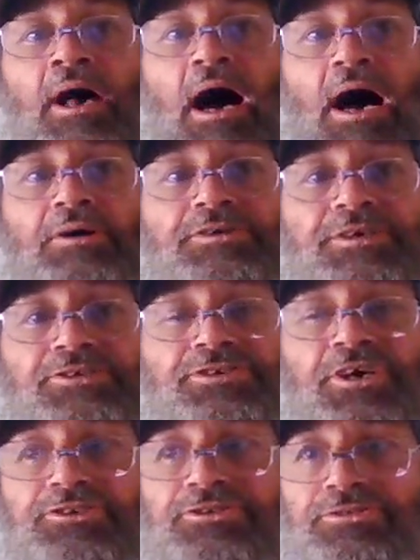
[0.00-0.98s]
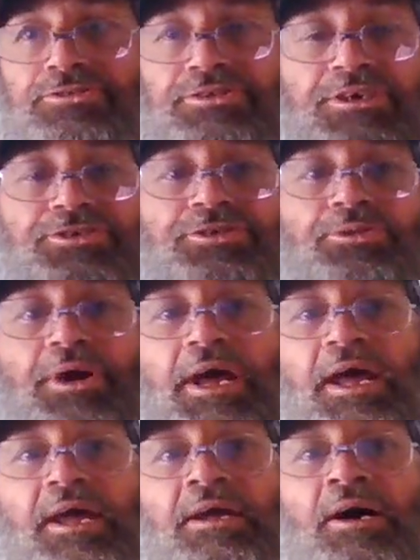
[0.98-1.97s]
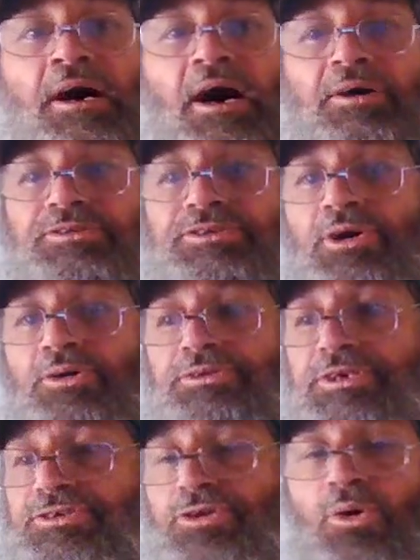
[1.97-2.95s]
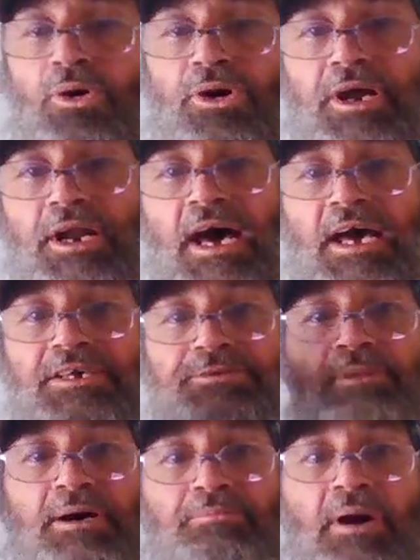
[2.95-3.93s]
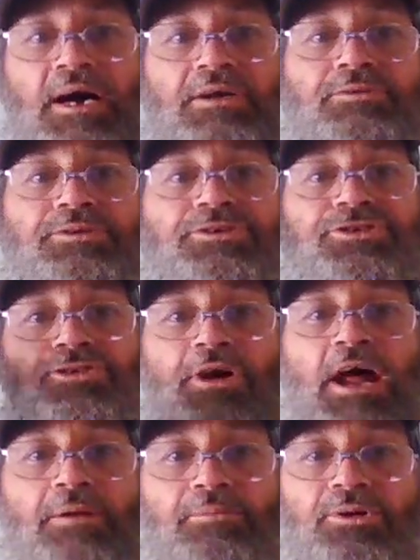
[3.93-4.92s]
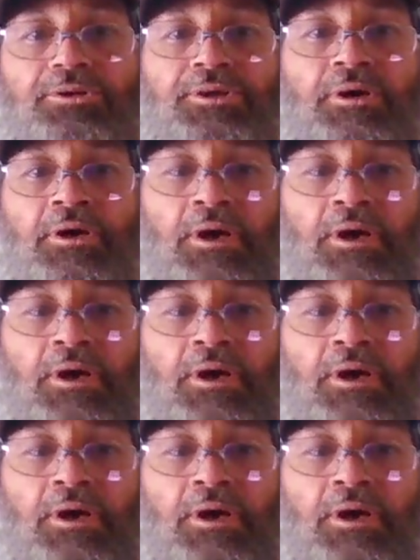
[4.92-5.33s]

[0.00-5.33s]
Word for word: I was in such disarray. I was so disorganized. My mind was scrambled.